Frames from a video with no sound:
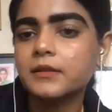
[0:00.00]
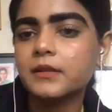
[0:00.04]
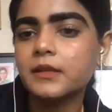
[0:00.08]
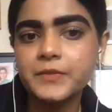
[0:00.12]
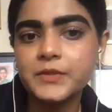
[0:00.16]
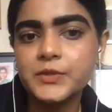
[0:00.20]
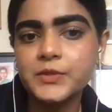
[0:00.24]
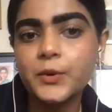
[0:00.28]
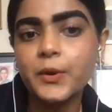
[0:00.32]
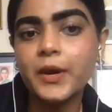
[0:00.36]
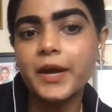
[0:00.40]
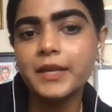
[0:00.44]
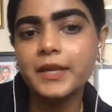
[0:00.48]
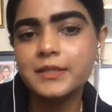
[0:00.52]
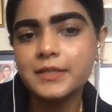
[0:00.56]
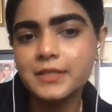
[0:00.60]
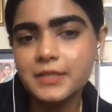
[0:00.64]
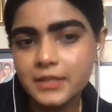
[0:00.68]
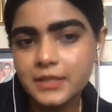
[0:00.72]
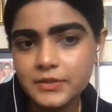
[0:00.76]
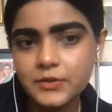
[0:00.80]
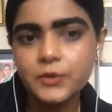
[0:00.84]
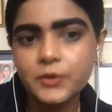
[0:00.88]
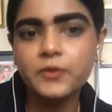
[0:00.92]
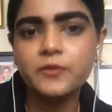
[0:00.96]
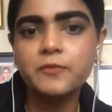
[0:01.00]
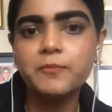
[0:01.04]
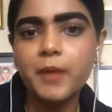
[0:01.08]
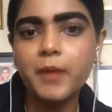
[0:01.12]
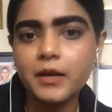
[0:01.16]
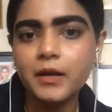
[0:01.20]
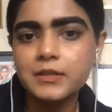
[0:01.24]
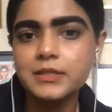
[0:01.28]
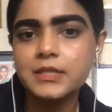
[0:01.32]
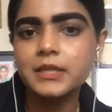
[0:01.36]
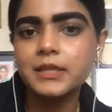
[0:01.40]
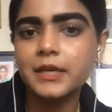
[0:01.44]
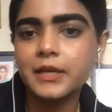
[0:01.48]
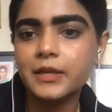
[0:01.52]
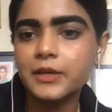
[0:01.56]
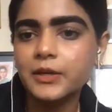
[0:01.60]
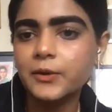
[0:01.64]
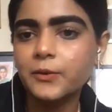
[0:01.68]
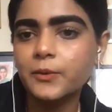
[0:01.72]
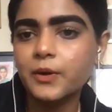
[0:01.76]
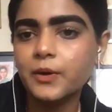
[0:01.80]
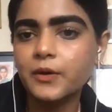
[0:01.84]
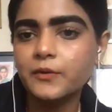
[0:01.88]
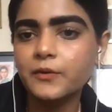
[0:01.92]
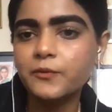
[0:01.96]
So hence the sort of
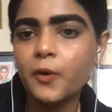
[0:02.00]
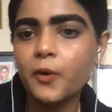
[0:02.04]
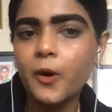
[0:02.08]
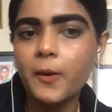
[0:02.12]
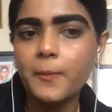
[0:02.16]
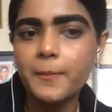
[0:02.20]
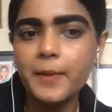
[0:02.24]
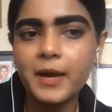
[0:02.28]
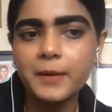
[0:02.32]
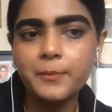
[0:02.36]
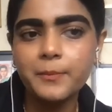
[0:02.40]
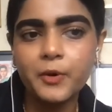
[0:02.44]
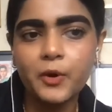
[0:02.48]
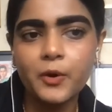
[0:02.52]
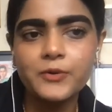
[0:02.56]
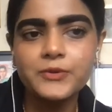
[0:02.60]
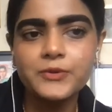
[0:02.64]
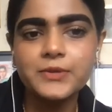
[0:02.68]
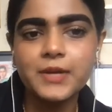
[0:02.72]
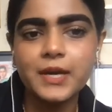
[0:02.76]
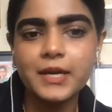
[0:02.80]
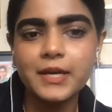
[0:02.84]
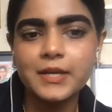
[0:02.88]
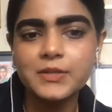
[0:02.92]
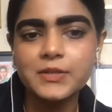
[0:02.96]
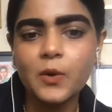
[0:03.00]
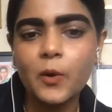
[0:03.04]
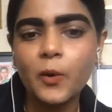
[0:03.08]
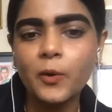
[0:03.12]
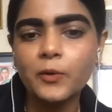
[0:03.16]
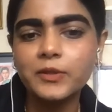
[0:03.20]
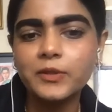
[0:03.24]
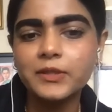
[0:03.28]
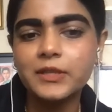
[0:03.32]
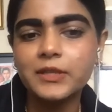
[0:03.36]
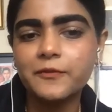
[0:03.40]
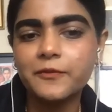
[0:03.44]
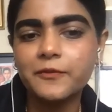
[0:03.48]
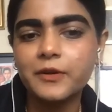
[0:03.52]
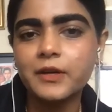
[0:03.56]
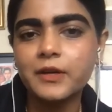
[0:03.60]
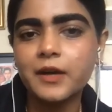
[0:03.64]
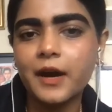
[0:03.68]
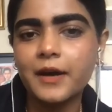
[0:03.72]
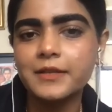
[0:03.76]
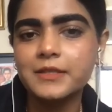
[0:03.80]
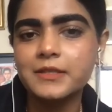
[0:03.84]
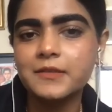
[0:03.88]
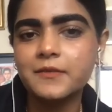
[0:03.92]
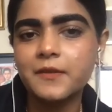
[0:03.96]
multilingual format, but also I guess all the different
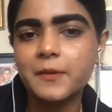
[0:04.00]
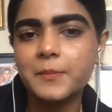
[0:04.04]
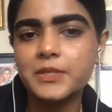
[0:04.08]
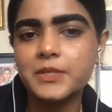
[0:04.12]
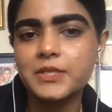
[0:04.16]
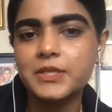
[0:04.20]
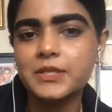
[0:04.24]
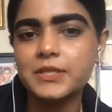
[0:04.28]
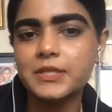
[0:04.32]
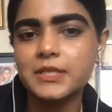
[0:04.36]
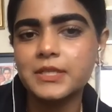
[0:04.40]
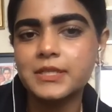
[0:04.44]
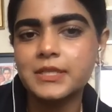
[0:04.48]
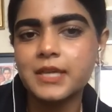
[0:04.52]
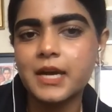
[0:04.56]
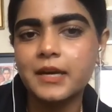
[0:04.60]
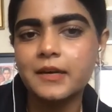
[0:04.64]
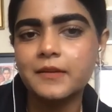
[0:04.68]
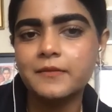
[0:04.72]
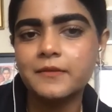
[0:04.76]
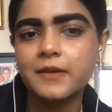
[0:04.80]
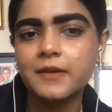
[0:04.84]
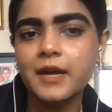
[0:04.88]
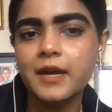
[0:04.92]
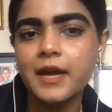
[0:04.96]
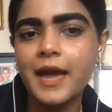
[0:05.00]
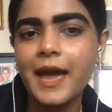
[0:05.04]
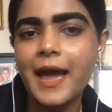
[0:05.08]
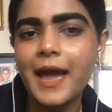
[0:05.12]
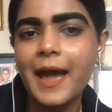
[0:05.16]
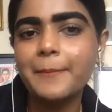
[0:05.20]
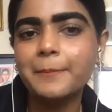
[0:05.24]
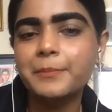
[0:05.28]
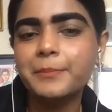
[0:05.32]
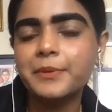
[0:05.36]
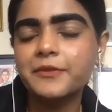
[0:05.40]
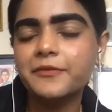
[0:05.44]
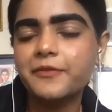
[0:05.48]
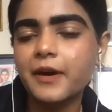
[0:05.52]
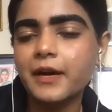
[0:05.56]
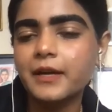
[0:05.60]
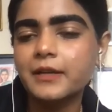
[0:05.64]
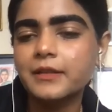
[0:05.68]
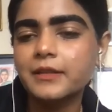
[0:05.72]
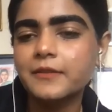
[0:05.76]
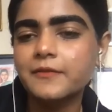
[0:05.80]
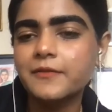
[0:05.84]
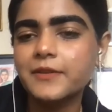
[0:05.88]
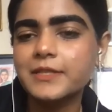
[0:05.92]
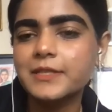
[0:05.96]
kinds of images just kind of amplify
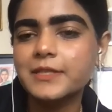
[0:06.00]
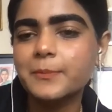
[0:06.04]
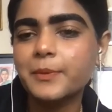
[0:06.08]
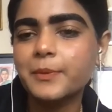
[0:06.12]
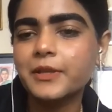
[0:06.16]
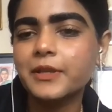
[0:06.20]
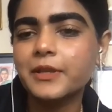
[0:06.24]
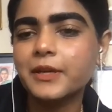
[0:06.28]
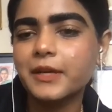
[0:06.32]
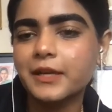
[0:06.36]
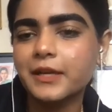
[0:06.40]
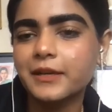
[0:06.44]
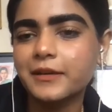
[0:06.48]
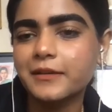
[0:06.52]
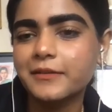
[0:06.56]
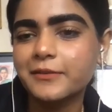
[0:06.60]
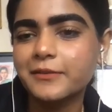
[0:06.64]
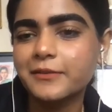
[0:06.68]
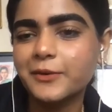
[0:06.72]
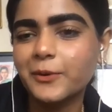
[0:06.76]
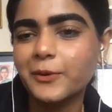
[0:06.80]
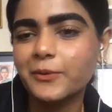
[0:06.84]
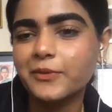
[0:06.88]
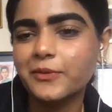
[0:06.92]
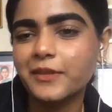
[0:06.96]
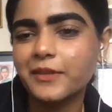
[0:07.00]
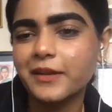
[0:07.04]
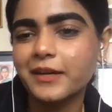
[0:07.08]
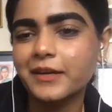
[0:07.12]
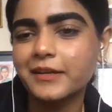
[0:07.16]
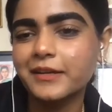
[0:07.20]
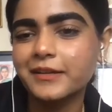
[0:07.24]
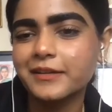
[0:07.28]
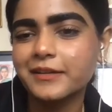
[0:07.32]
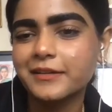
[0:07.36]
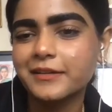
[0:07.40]
the visibility, don't they?